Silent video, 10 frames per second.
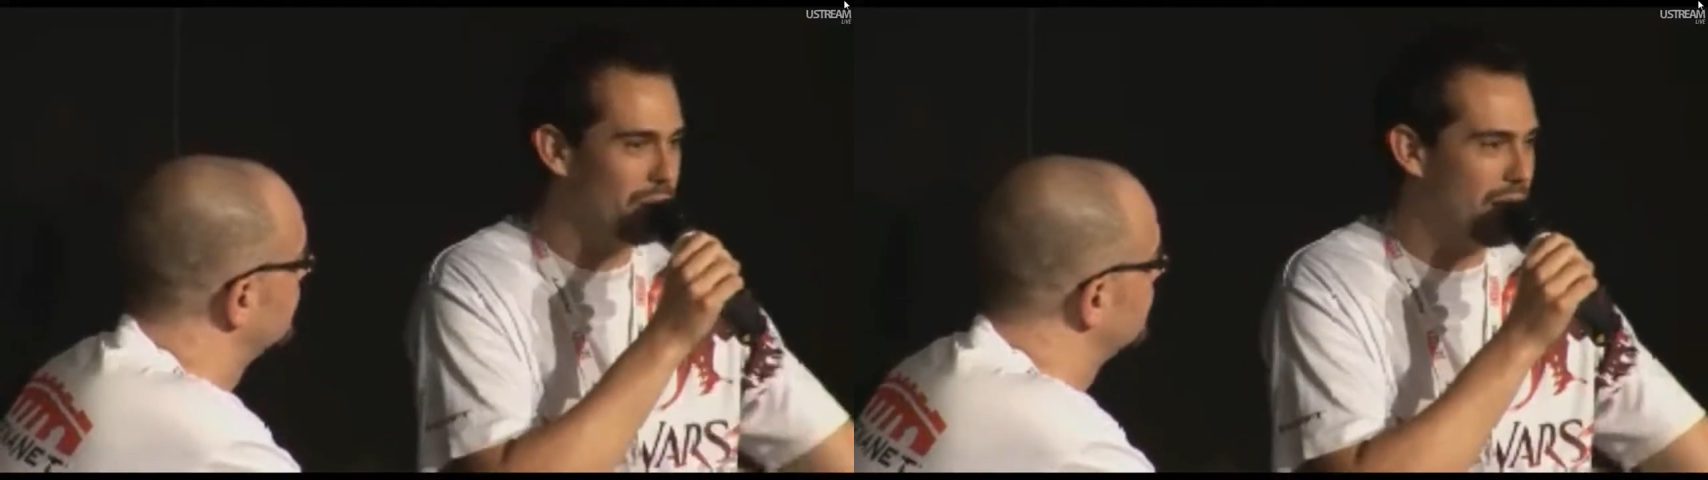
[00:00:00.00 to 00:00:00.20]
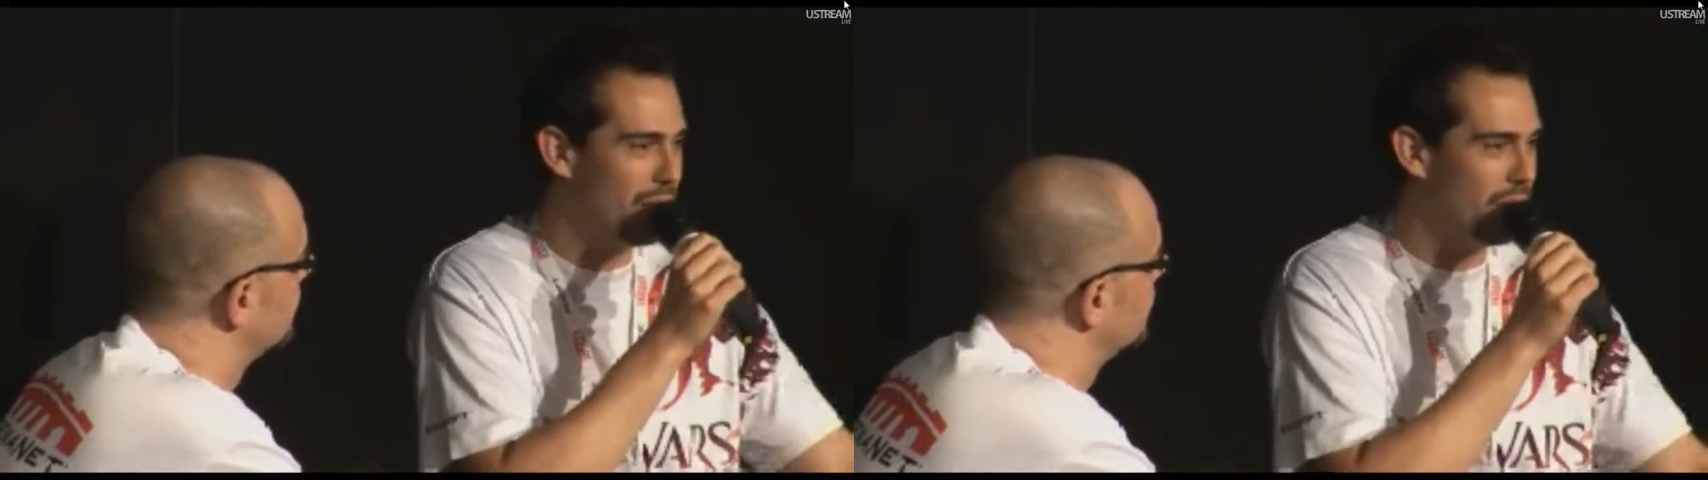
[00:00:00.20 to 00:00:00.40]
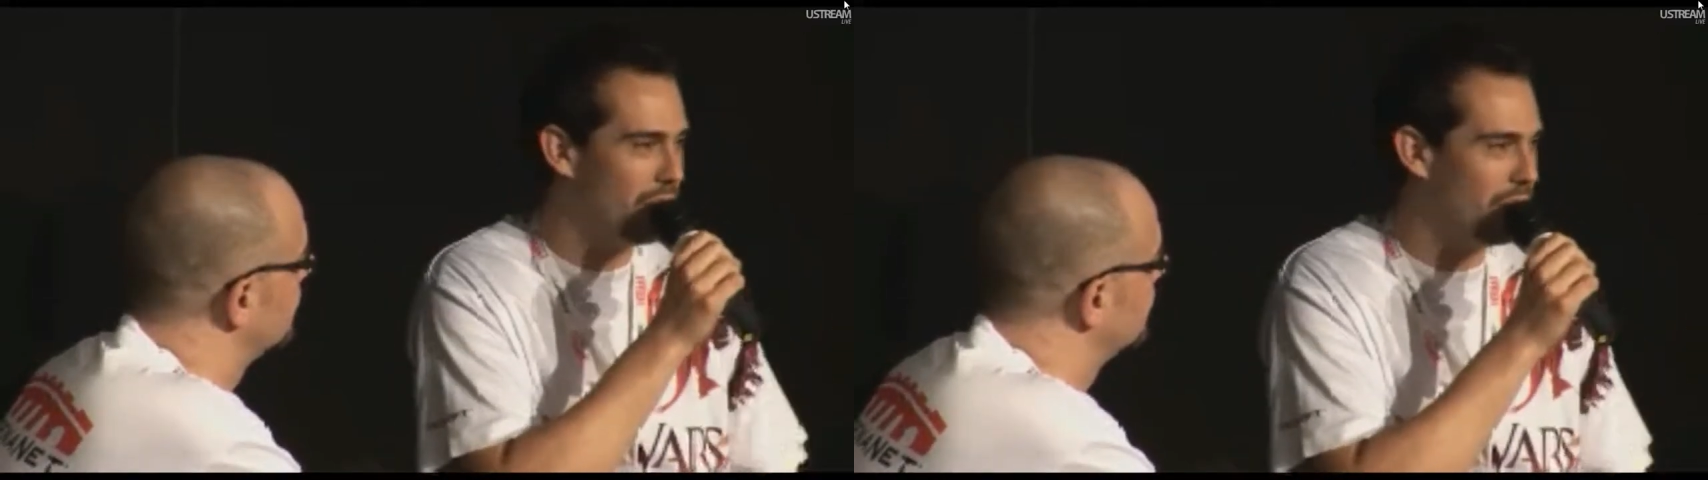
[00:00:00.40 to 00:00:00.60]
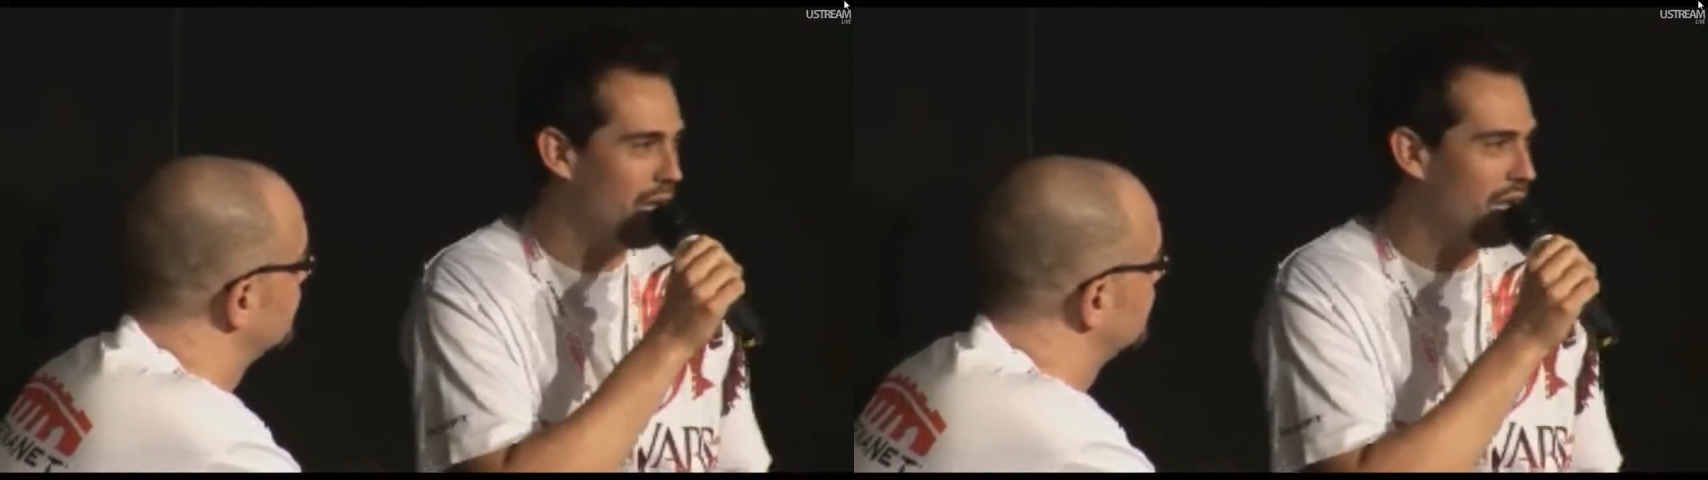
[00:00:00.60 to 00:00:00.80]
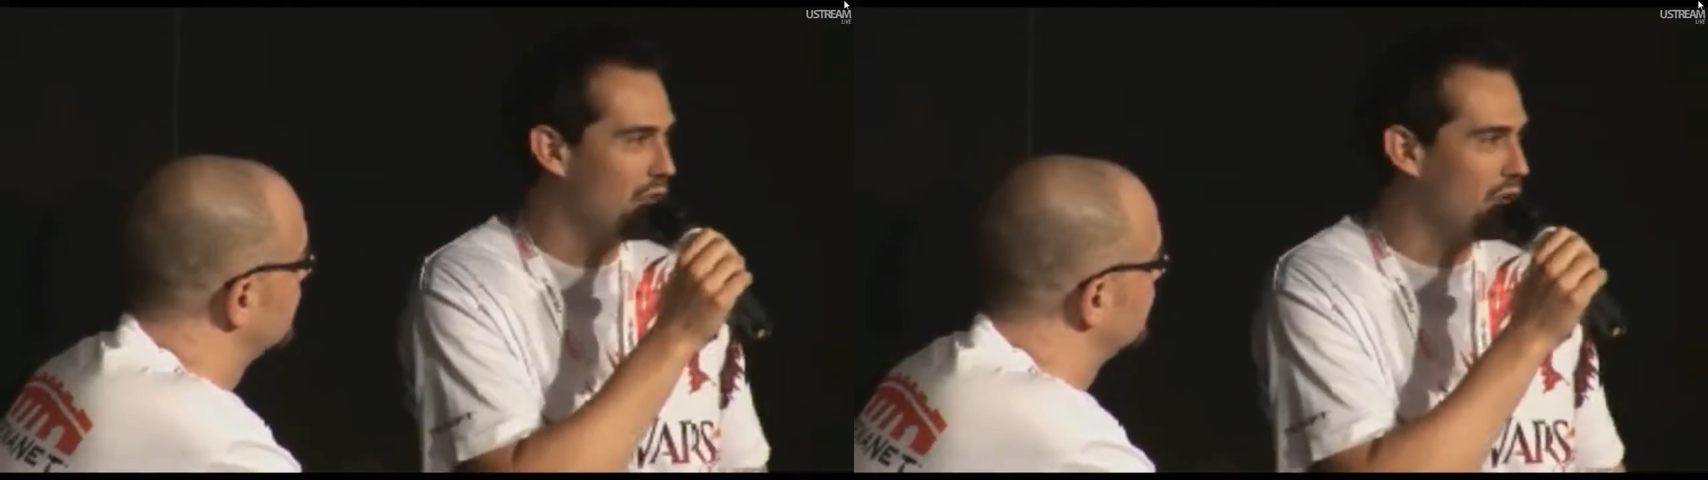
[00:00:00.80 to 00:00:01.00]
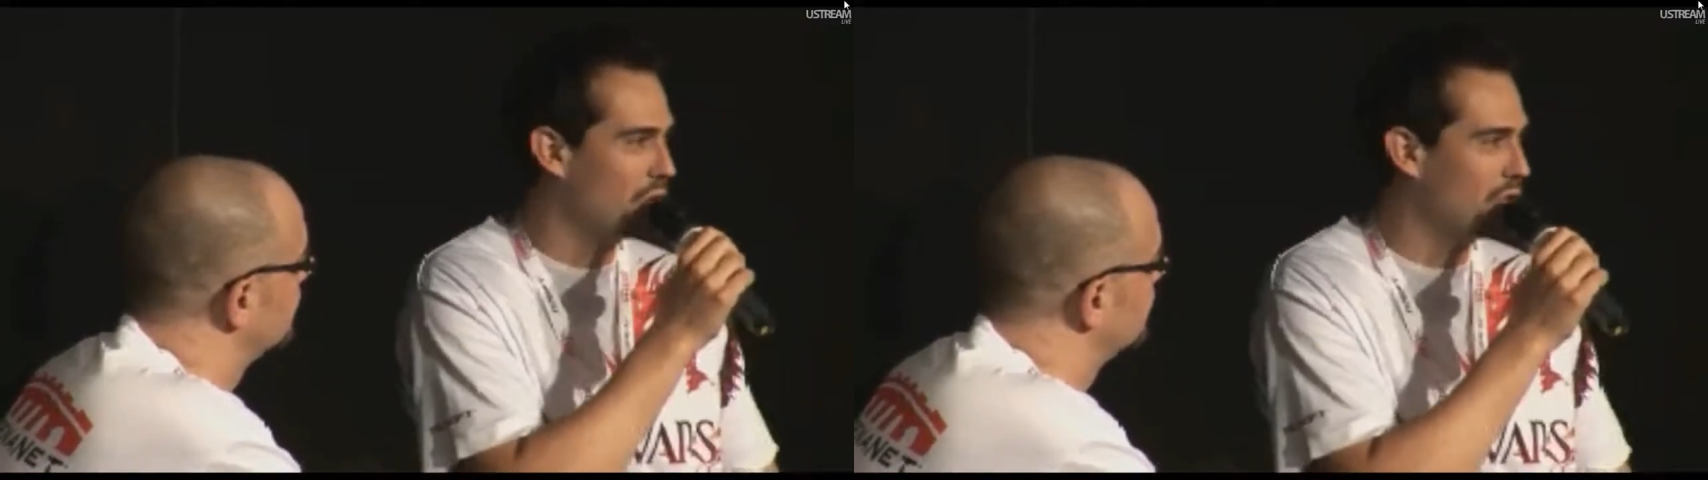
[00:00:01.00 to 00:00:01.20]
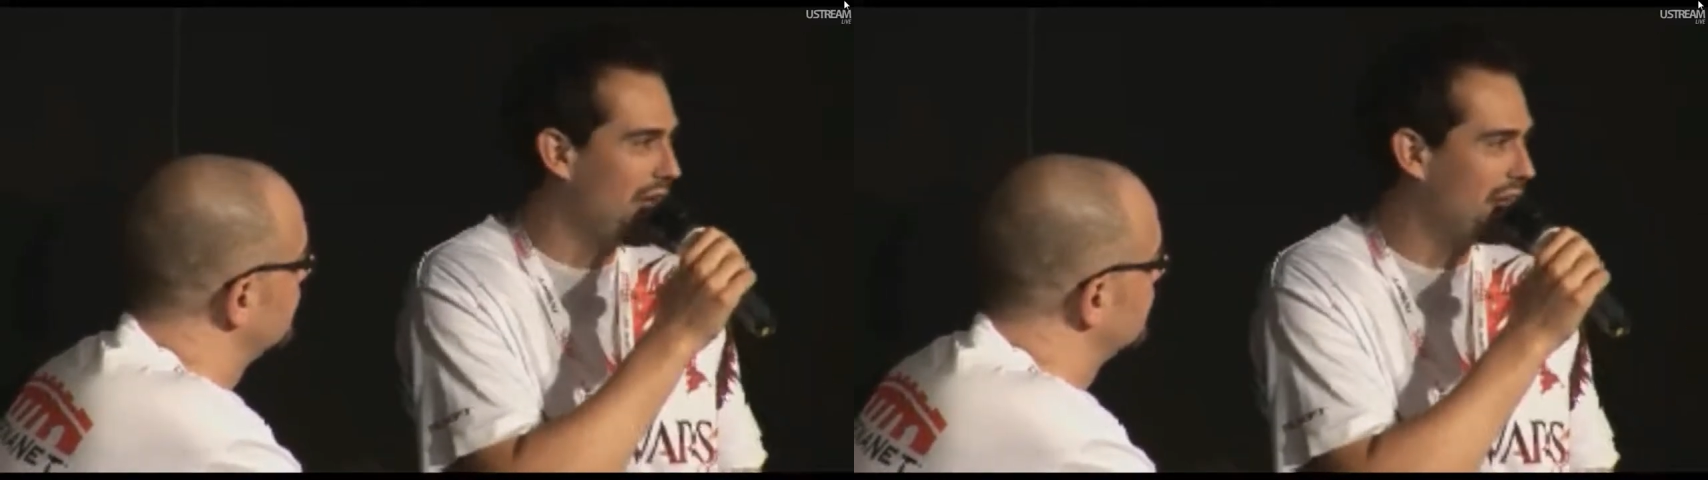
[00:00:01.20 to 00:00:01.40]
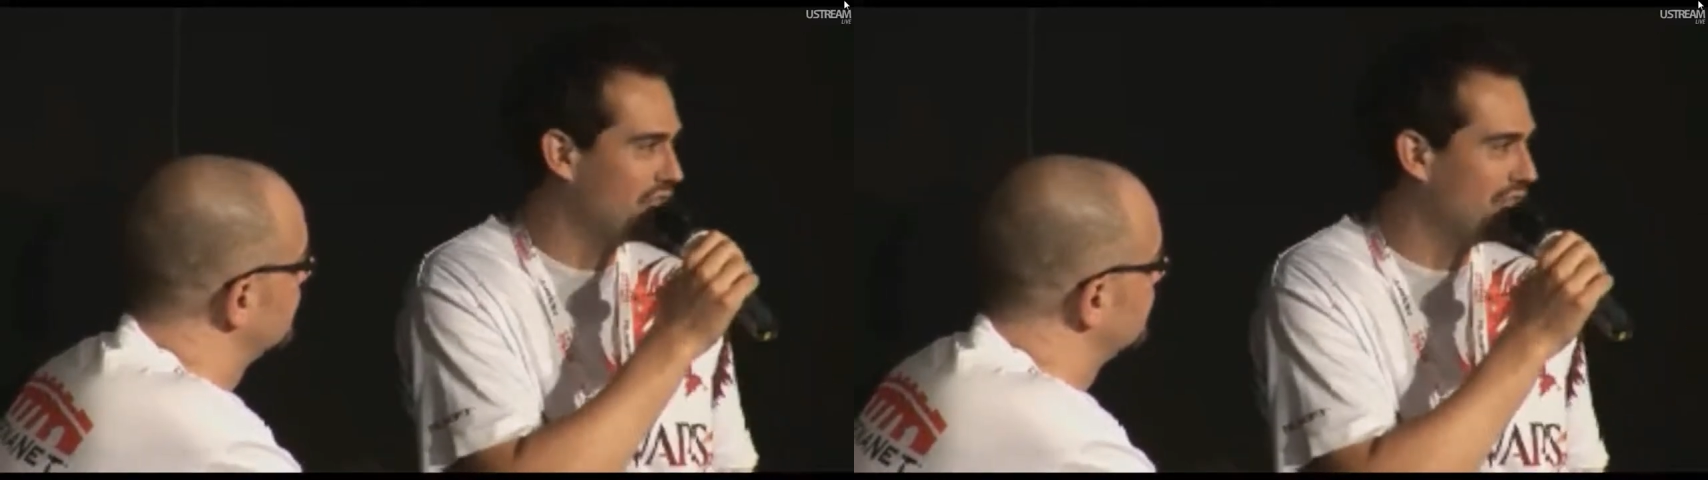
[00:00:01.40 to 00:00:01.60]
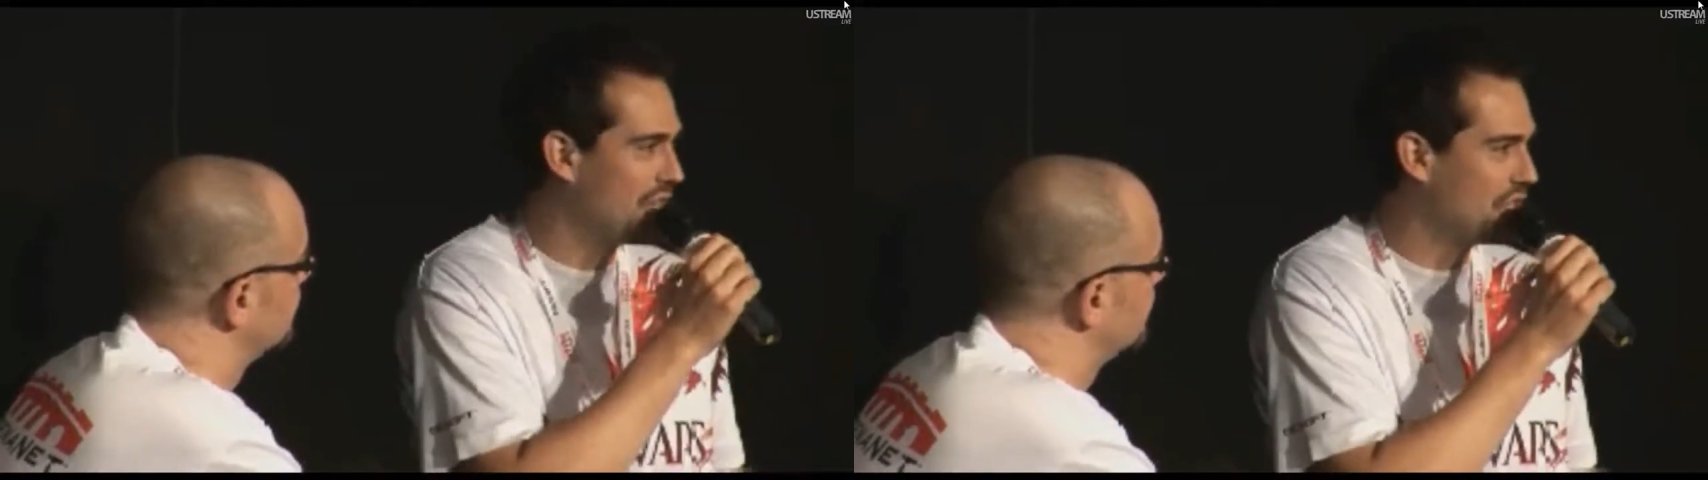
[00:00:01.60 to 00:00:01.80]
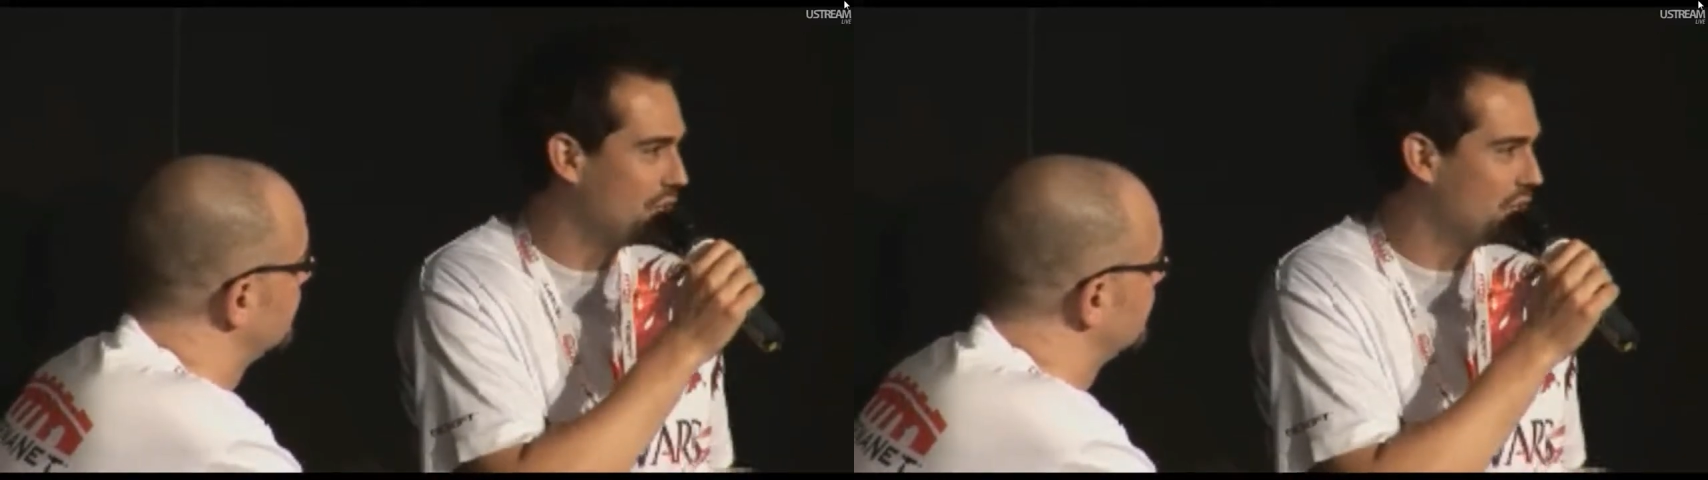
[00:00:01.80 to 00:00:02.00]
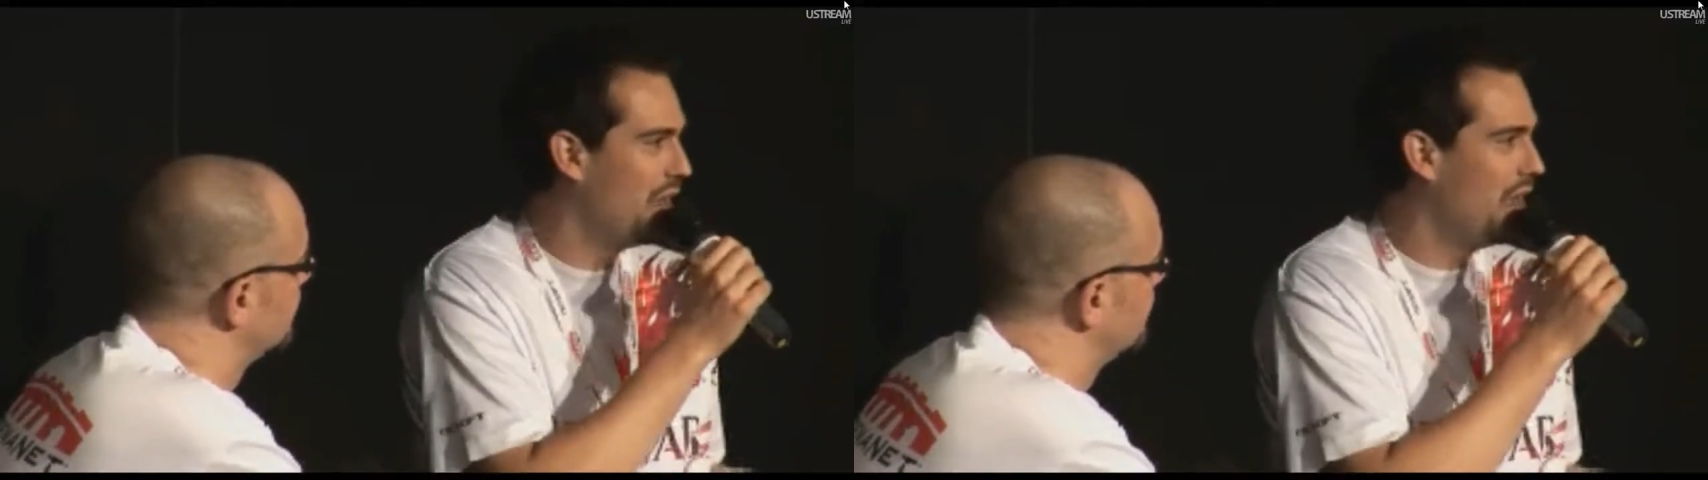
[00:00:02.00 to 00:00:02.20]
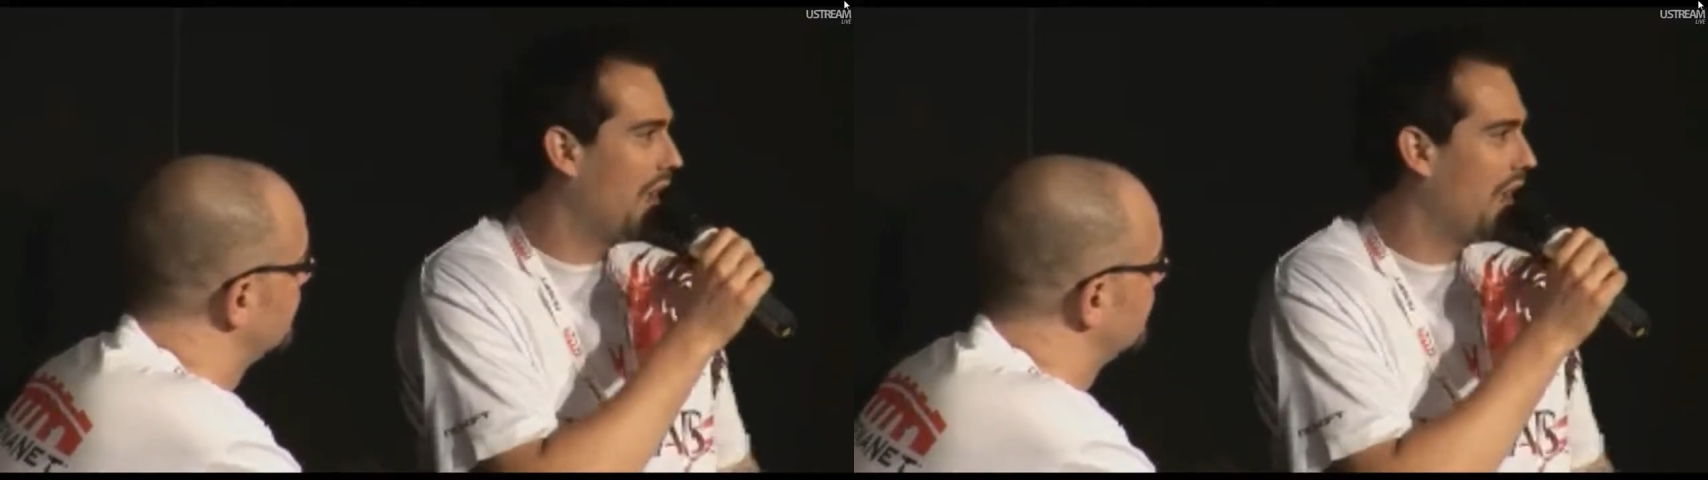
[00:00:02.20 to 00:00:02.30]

around the old god statues